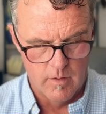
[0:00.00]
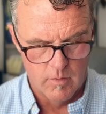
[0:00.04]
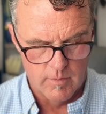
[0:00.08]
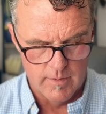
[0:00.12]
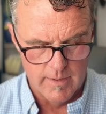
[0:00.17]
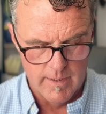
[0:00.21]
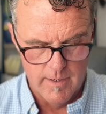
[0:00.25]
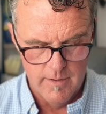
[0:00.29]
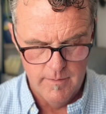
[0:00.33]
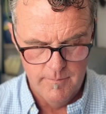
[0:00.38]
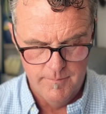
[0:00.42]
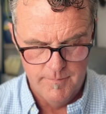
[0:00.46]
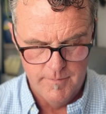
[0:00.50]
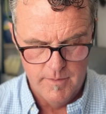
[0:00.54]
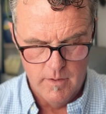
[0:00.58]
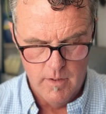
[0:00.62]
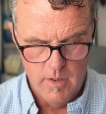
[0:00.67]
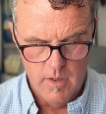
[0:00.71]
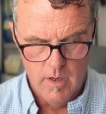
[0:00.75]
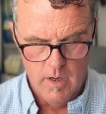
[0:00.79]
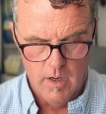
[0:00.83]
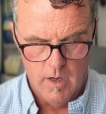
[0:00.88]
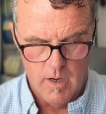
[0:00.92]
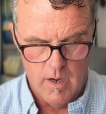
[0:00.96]
okay,
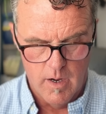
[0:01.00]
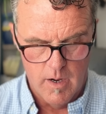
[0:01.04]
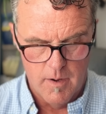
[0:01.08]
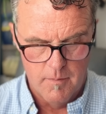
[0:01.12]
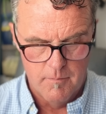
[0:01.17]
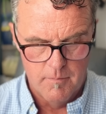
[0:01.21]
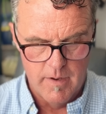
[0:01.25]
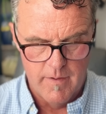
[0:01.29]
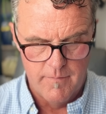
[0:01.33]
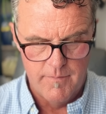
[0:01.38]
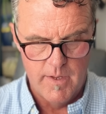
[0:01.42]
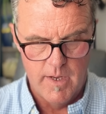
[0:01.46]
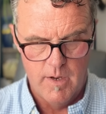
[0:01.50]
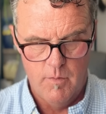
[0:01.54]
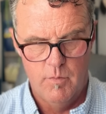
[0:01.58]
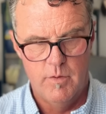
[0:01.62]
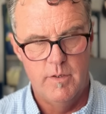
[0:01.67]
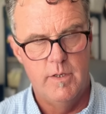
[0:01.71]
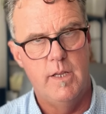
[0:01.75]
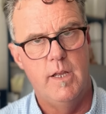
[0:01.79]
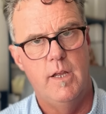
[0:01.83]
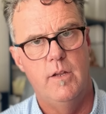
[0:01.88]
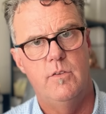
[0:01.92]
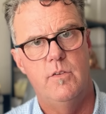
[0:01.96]
um, and they
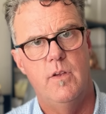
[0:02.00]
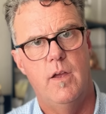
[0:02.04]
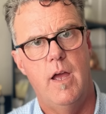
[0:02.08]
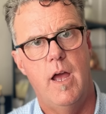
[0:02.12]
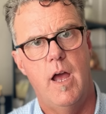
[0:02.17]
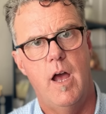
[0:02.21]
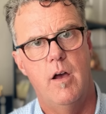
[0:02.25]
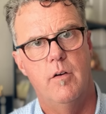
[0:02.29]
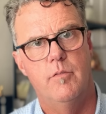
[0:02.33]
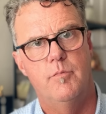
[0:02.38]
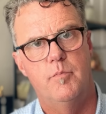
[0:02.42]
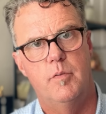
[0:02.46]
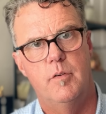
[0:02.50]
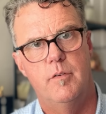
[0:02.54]
would need to have